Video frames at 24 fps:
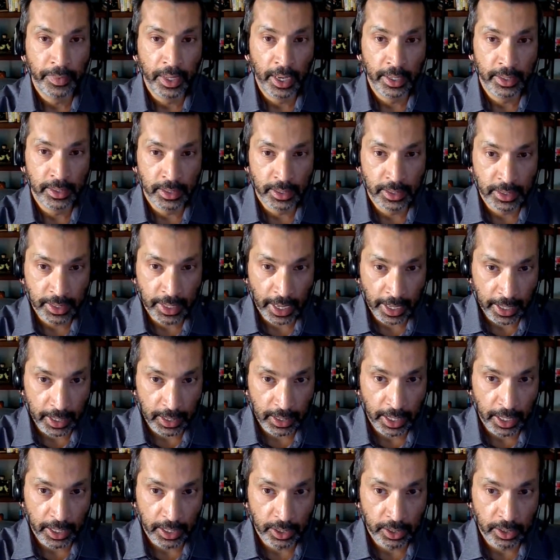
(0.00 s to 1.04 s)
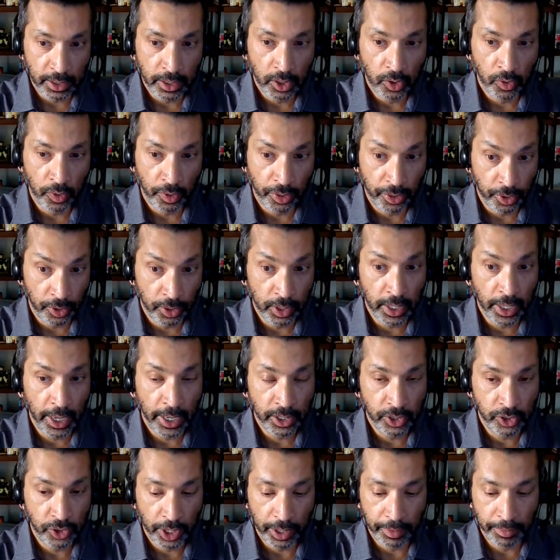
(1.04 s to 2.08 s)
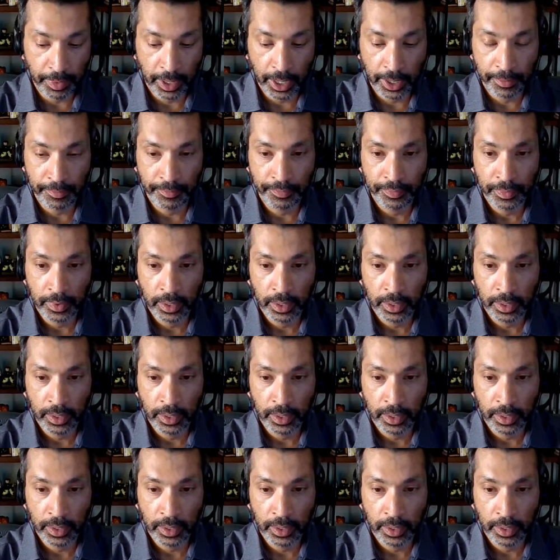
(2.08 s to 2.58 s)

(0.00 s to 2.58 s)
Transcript: as a second line or third line treatment,